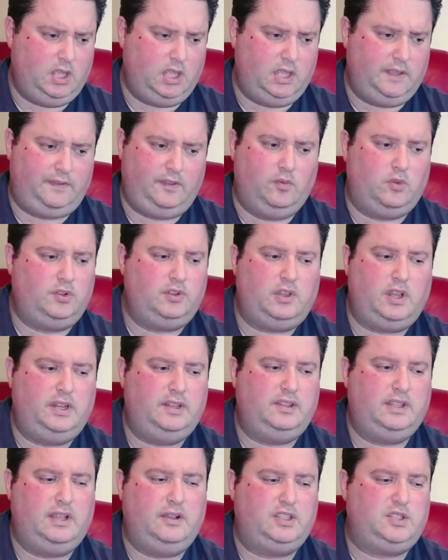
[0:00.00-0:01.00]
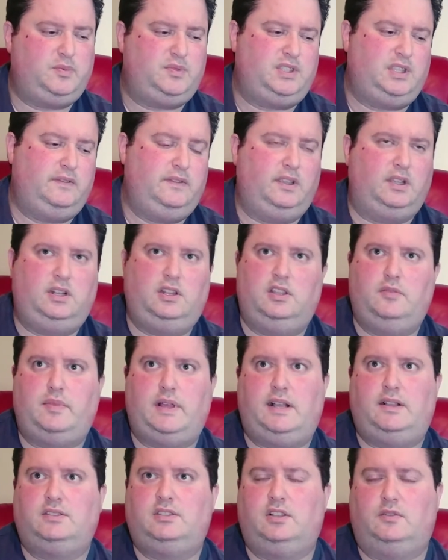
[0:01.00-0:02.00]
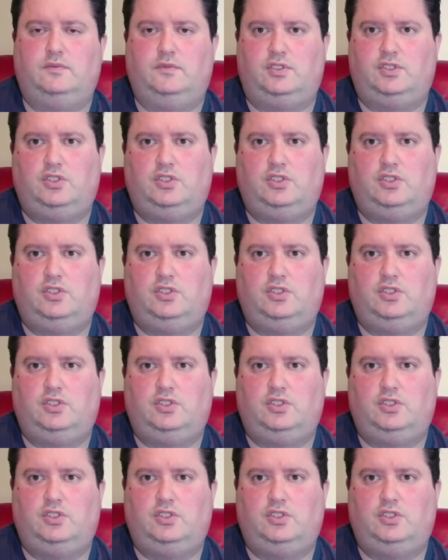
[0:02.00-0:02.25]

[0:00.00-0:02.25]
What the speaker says: If you want to know anything else specifically about some of the